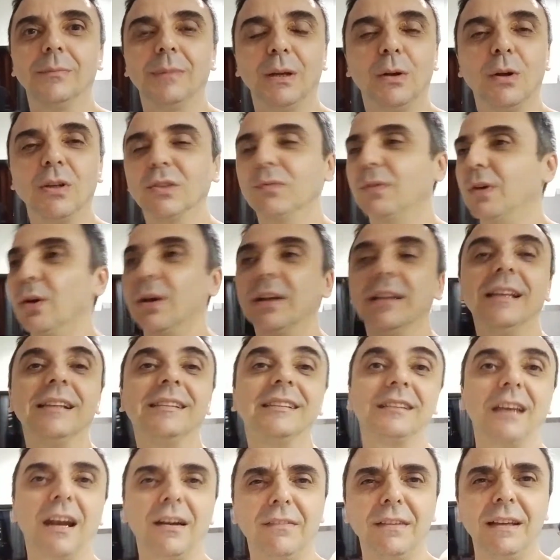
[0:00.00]
because we already
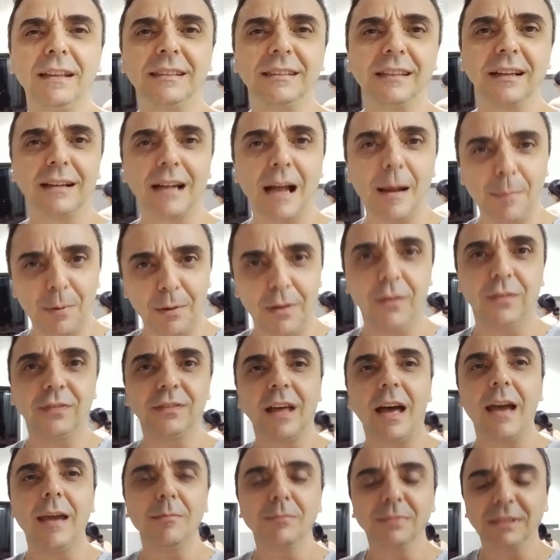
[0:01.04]
serviced a couple of
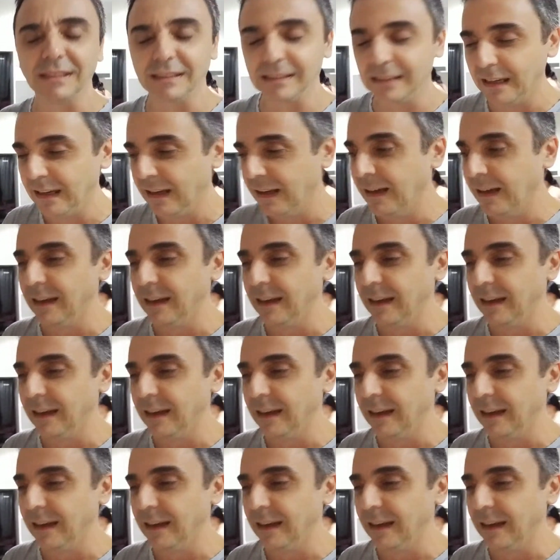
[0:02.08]
times.